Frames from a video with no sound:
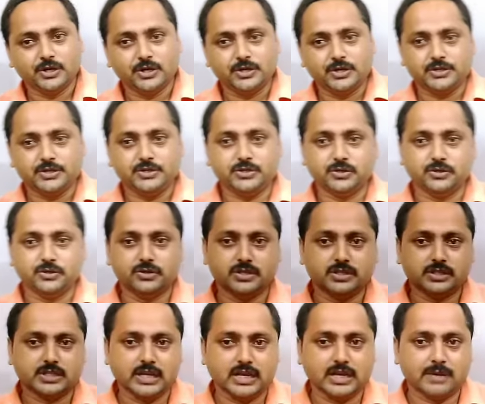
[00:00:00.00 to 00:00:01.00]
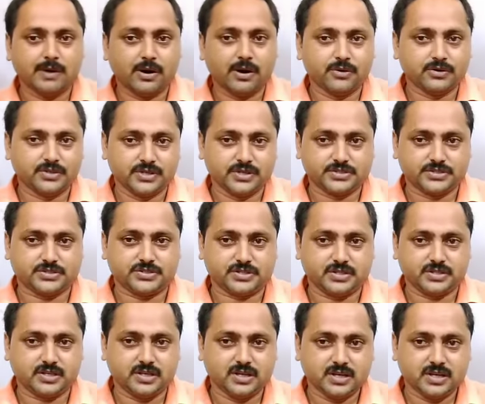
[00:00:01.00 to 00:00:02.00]
don't think about this,
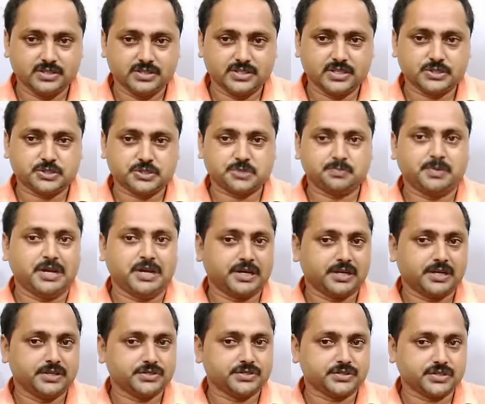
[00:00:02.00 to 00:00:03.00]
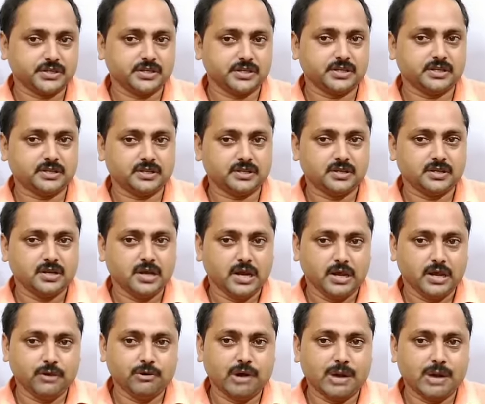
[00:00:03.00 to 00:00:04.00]
just pay attention.
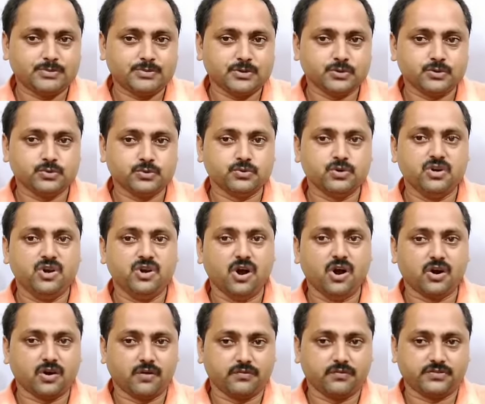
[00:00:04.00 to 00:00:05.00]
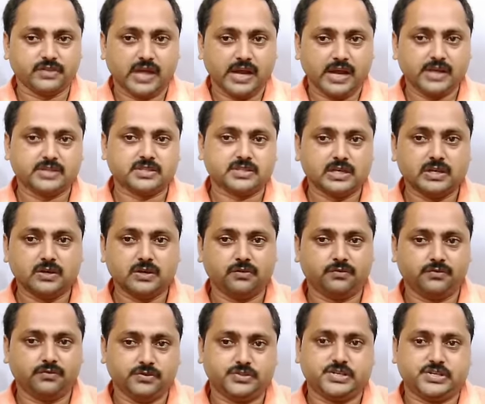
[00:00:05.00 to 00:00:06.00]
You have to do lot of things in your
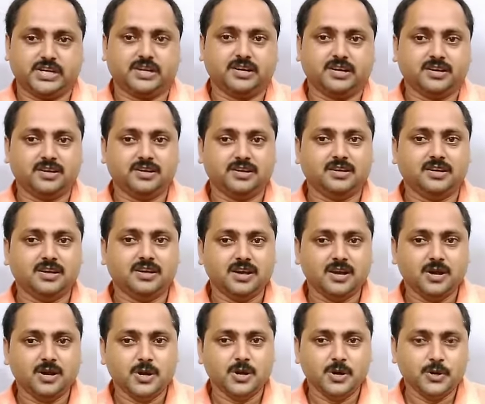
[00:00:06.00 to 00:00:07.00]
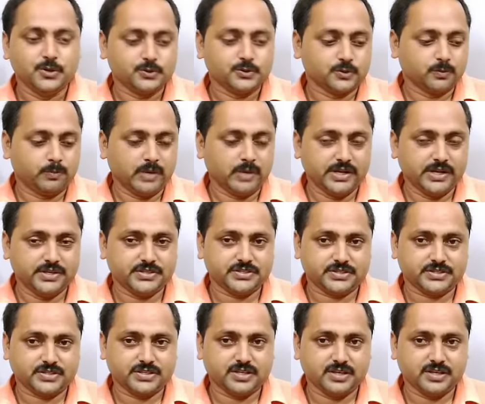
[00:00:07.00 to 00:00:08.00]
future. So
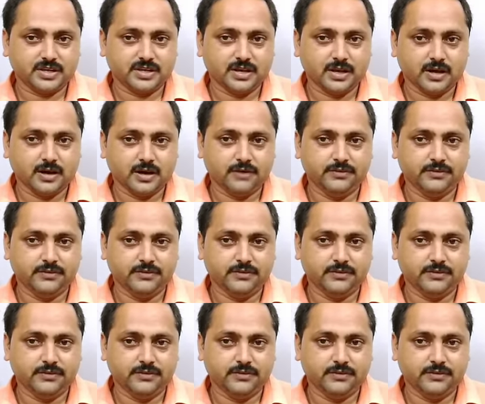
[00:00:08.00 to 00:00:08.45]
please we